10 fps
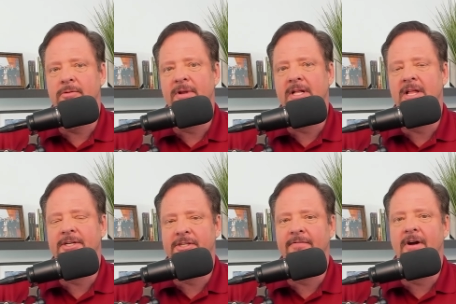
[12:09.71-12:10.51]
to be
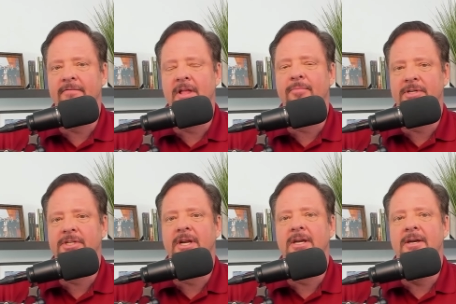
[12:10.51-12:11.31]
cleansed of
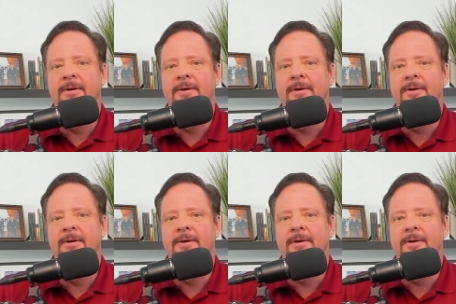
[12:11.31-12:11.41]
leprosy.